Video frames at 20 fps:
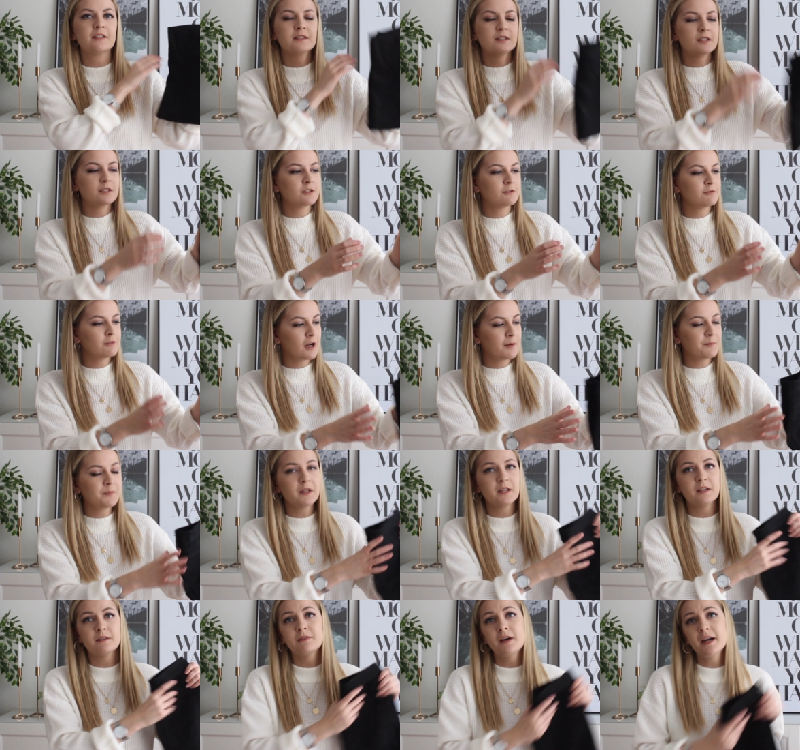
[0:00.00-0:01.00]
This is from
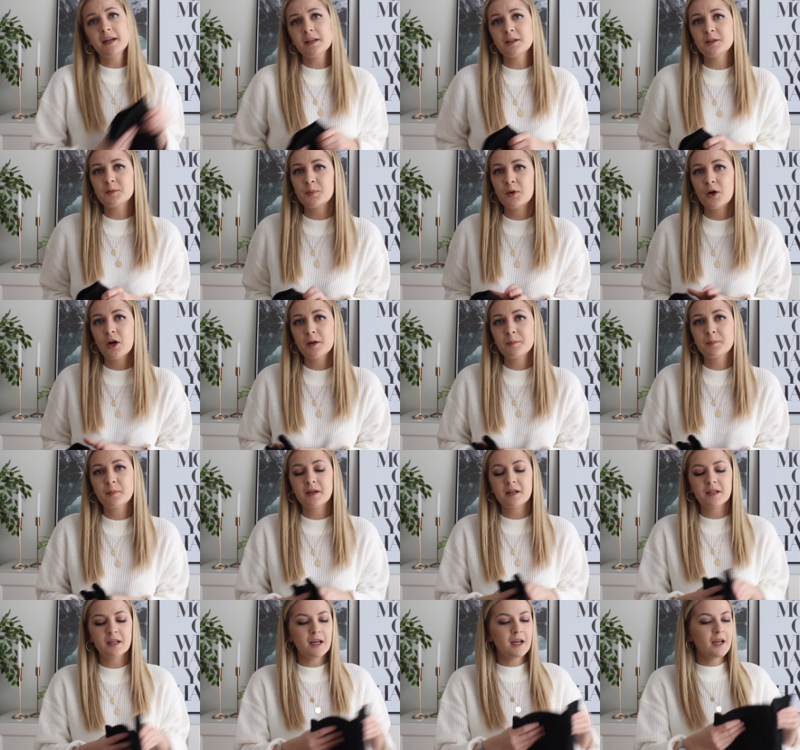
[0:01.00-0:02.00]
the Divided
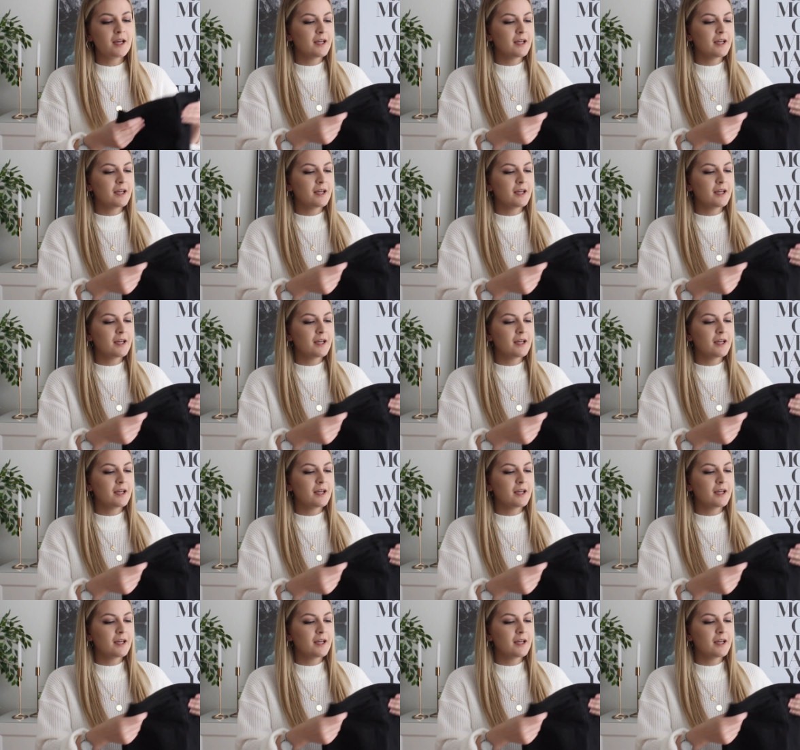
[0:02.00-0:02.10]
department